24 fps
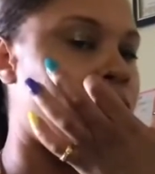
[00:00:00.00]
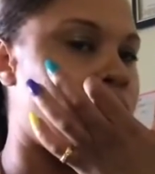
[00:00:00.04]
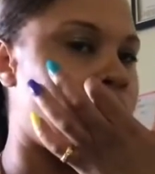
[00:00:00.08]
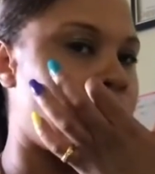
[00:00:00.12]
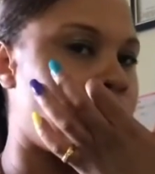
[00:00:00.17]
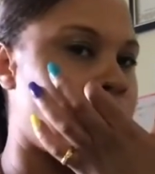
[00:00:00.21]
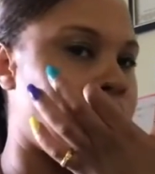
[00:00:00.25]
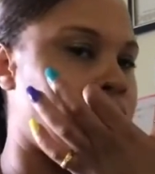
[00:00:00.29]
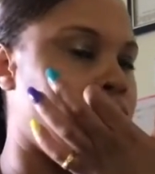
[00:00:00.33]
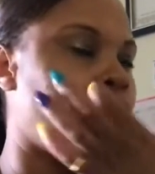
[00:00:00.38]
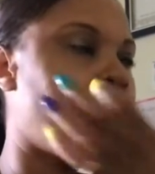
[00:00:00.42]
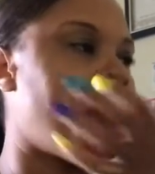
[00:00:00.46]

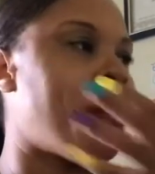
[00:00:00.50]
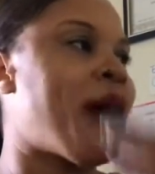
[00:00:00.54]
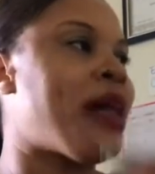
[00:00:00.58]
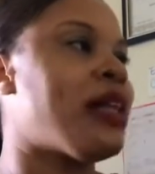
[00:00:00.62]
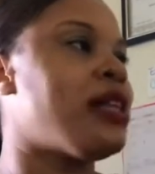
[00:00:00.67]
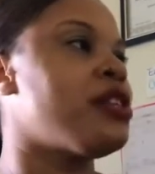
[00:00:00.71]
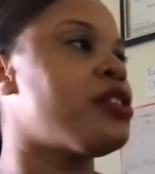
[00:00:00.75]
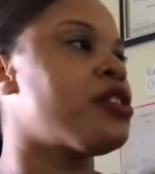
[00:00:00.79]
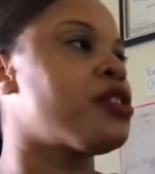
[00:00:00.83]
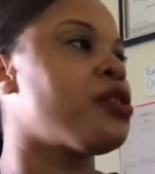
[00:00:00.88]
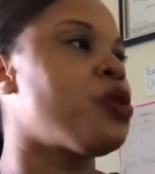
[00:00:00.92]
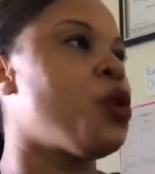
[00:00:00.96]

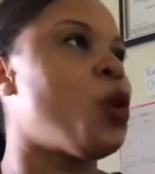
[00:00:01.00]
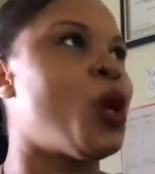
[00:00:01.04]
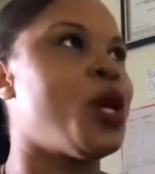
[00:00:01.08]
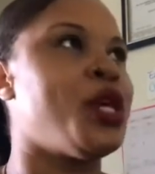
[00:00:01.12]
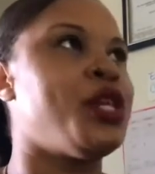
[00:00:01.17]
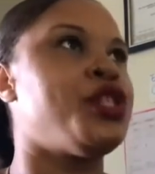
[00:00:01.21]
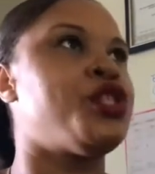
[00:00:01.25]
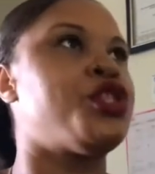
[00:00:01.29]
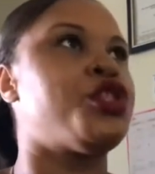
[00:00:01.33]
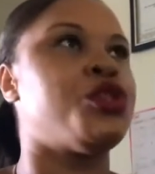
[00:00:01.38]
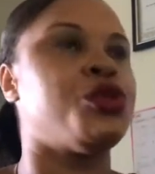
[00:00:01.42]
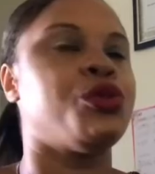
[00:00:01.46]
nobody's
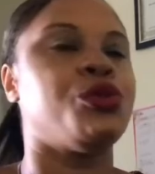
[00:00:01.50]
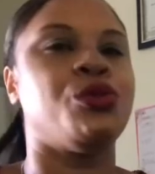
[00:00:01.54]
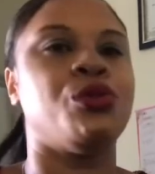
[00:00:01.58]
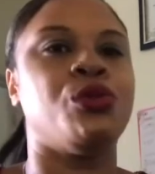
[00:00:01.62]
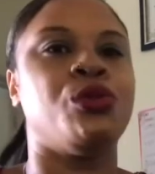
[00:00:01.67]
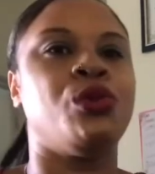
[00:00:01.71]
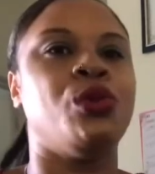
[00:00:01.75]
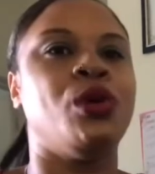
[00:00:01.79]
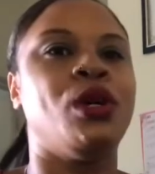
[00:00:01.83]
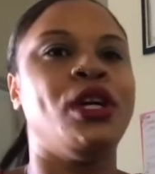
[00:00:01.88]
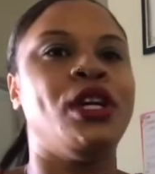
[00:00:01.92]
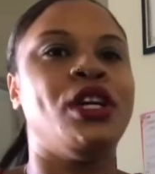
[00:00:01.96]
going
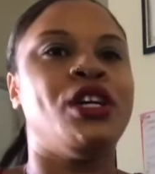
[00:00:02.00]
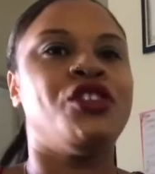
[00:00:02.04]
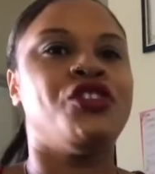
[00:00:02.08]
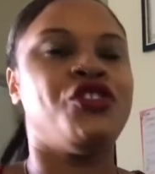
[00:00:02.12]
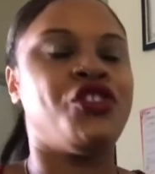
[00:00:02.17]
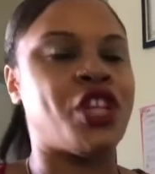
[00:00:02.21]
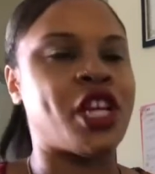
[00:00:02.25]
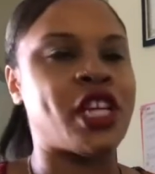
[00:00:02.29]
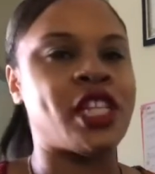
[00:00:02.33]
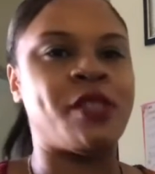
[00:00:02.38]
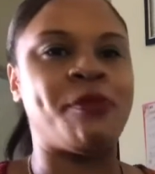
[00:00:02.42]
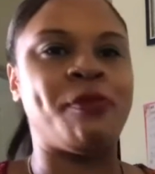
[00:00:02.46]
to
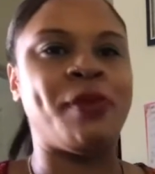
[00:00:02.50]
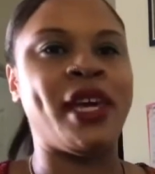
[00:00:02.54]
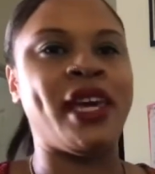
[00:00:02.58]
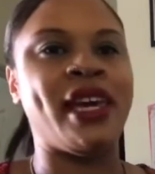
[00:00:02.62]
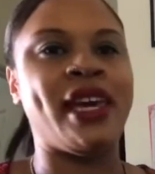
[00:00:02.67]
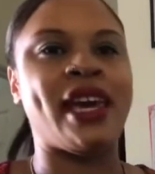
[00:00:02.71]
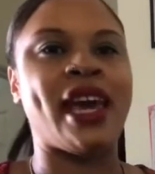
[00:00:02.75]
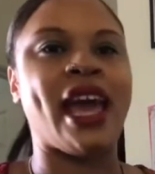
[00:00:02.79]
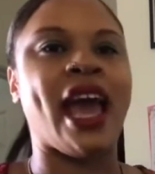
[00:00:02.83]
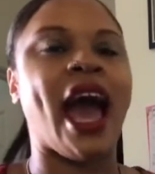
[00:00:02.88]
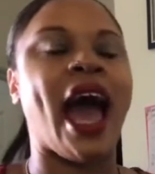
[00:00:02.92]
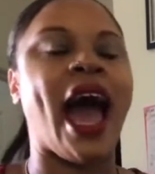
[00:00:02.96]
just
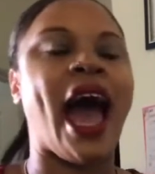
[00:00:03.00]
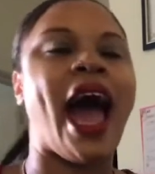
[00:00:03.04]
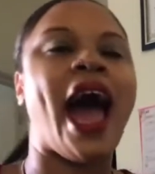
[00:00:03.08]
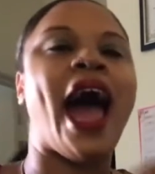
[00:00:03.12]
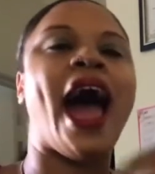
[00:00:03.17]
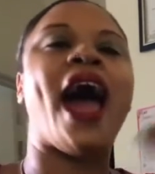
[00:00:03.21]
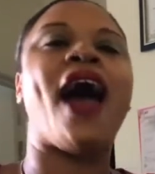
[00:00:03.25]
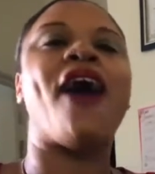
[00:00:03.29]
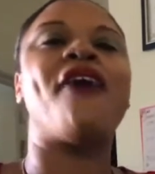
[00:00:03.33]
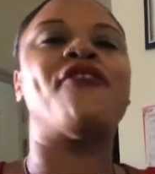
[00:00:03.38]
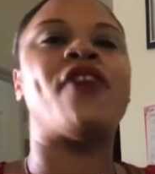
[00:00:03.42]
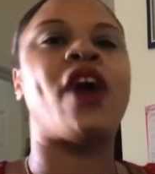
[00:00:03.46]
be
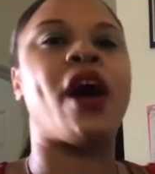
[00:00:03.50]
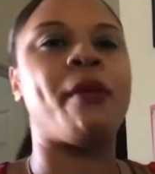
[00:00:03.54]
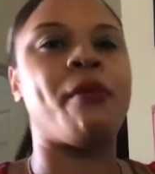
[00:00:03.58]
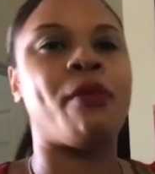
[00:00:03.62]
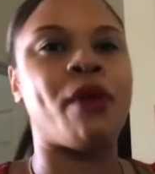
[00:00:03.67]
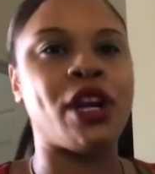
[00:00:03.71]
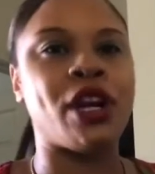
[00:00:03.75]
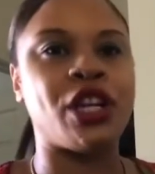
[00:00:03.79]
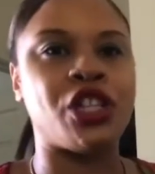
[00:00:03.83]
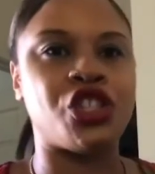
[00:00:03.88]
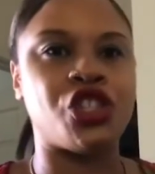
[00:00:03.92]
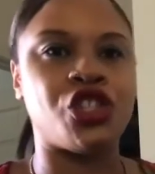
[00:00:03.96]
high
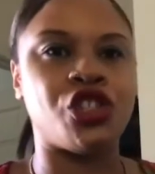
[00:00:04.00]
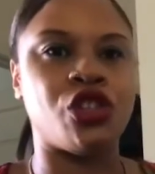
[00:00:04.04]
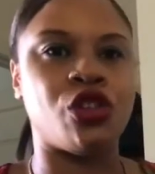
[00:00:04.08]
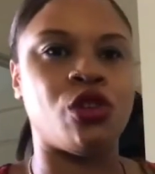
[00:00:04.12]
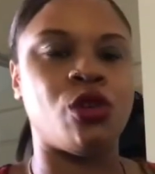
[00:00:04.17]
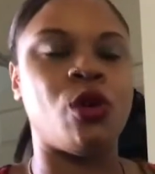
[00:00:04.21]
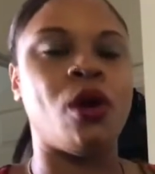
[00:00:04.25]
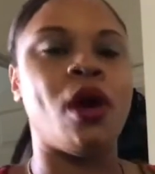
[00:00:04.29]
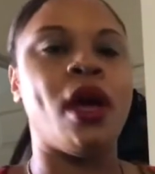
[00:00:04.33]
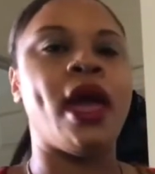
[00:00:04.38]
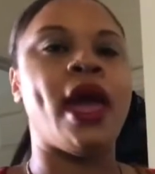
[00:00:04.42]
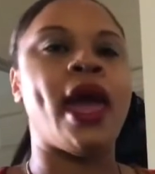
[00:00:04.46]

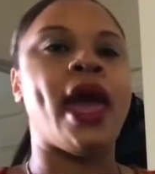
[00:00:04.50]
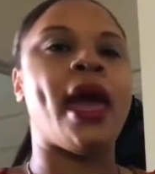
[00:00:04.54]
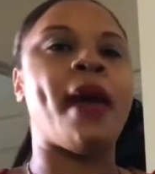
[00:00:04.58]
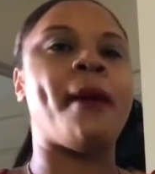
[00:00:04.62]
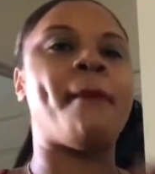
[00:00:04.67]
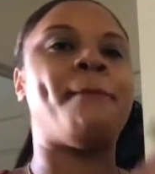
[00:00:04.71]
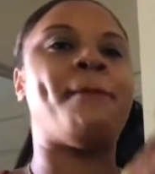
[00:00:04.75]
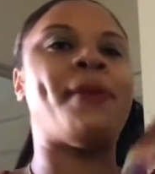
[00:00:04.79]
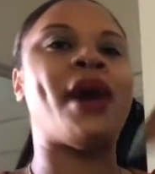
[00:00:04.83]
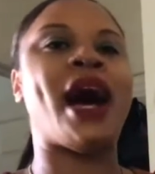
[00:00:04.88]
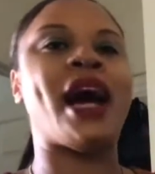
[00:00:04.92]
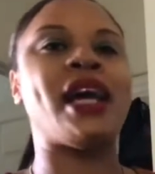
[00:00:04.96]
vibrational
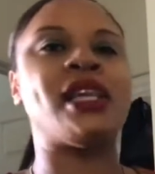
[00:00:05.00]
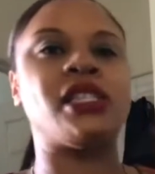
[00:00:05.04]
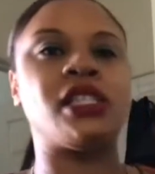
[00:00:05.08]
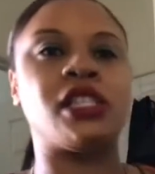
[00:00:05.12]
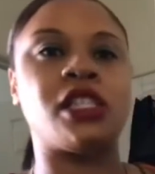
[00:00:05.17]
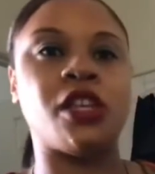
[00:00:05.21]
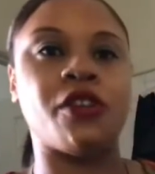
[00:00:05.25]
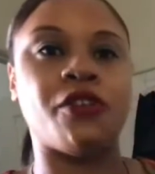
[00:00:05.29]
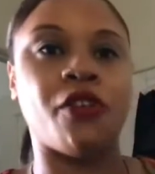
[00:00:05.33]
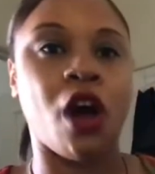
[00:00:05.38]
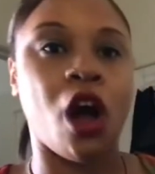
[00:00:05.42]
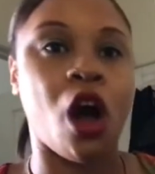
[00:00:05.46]
and
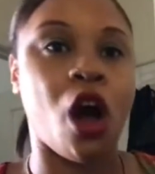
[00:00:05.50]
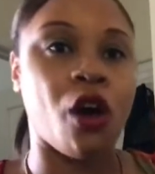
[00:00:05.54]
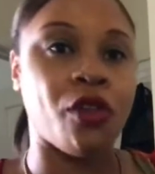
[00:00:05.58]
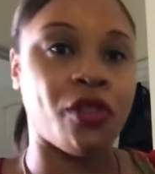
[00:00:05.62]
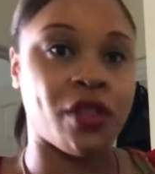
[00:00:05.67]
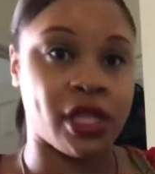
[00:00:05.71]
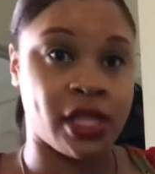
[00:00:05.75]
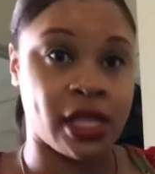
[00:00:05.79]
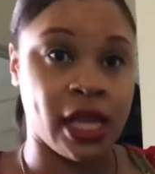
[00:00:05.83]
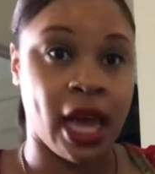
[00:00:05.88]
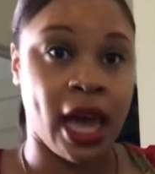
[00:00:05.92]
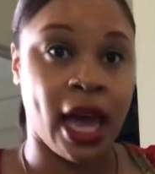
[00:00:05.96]
positive all the
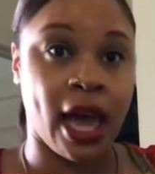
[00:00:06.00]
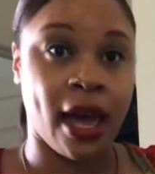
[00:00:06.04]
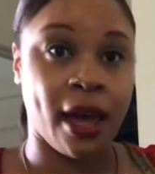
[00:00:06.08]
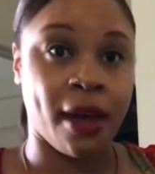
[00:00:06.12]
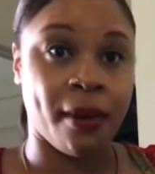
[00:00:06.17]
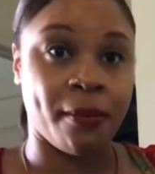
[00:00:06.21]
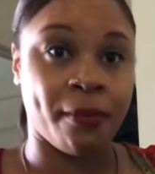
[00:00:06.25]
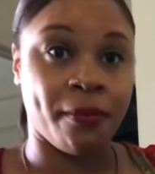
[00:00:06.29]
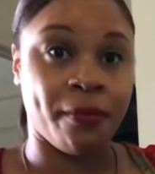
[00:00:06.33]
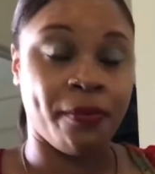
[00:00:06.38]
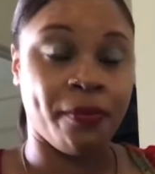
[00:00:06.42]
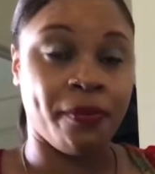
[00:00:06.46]
time.